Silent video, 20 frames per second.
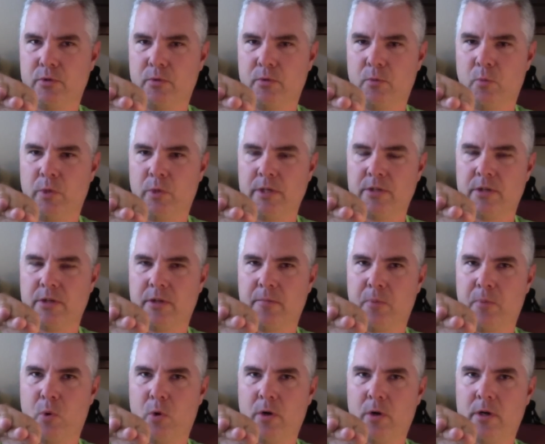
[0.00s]
went to the
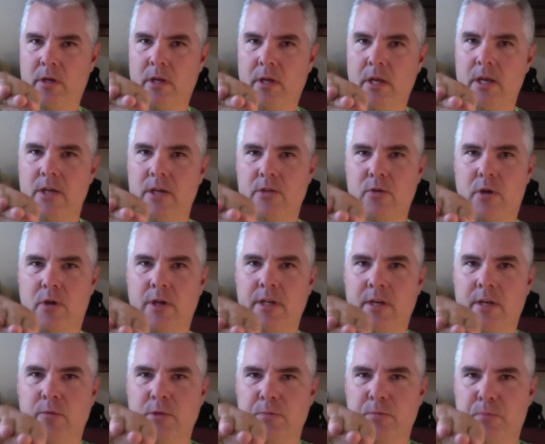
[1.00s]
port. So all I
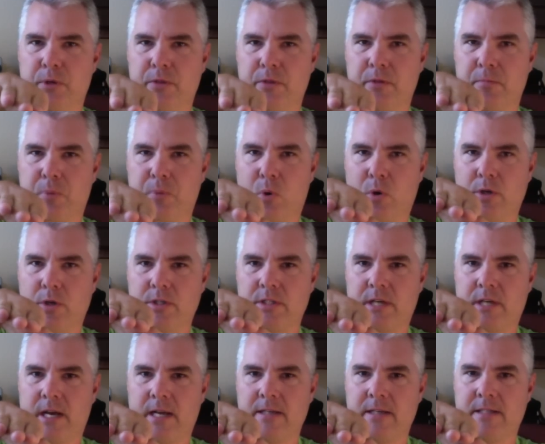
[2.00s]
did was put the port
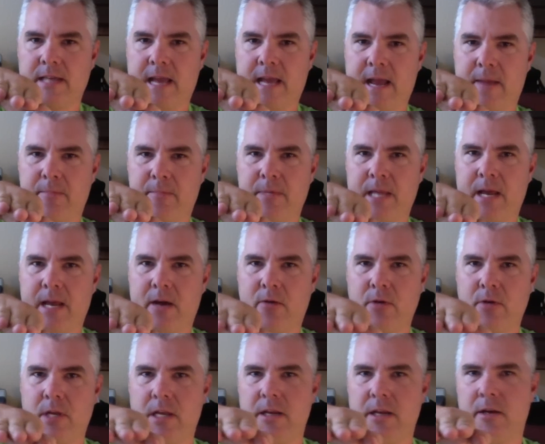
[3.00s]
side tab down,
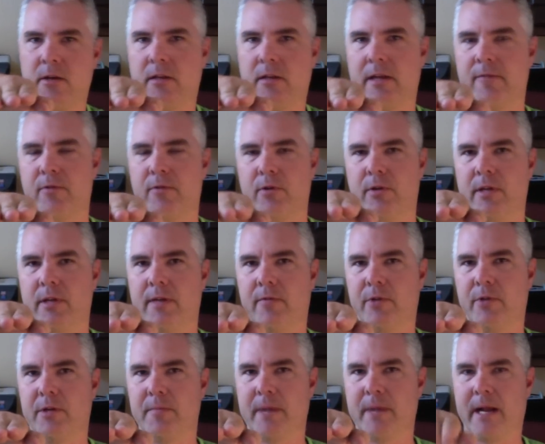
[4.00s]
and it leveled
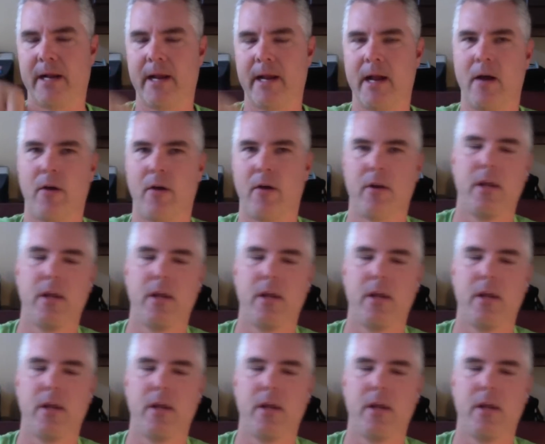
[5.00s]
it back out.